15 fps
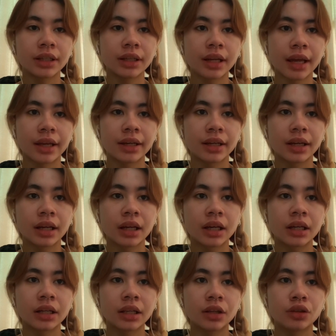let
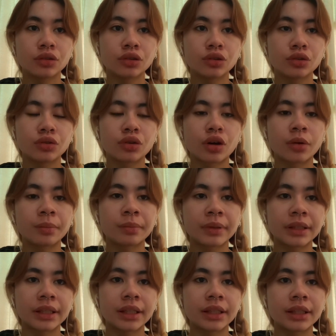alone to
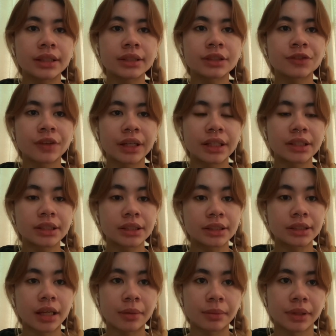competitors' financial
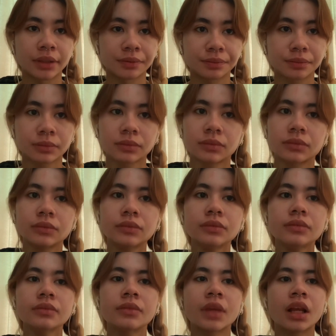statement.
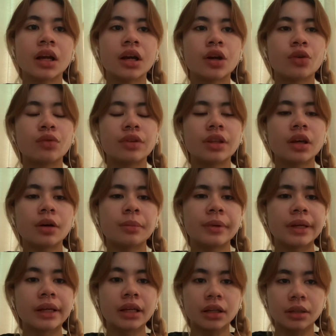Without
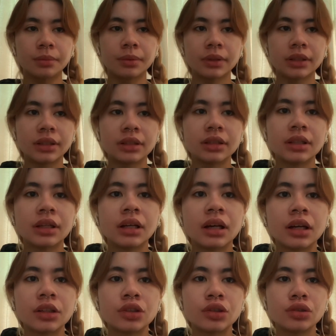being able
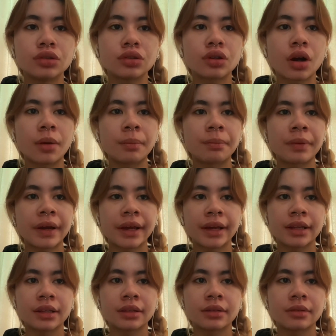to compare
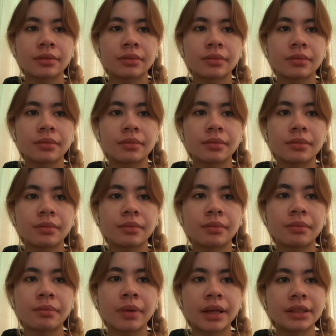and
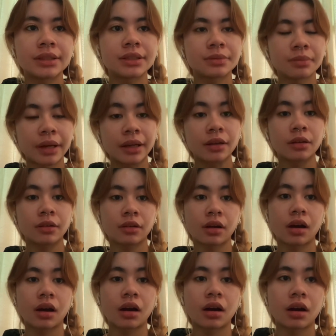benchmark
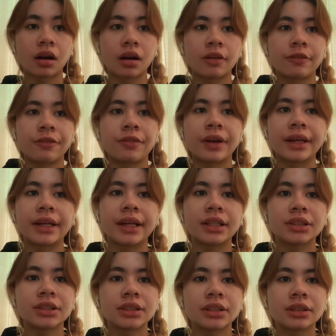
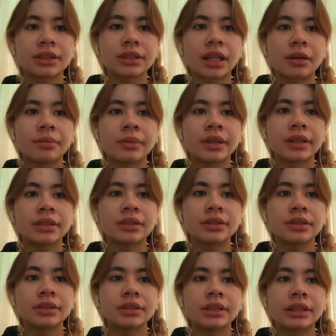financial statement,
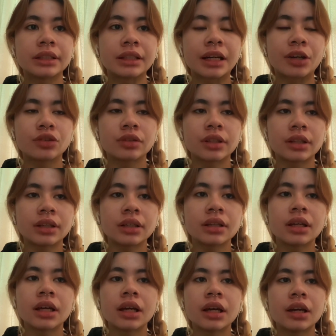the accounting
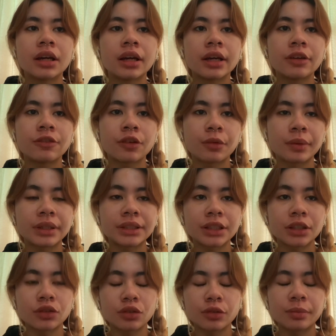
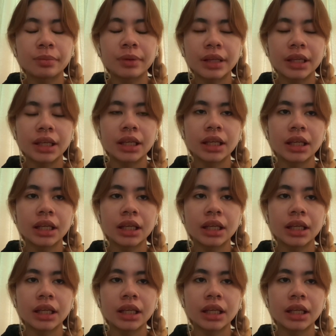information would be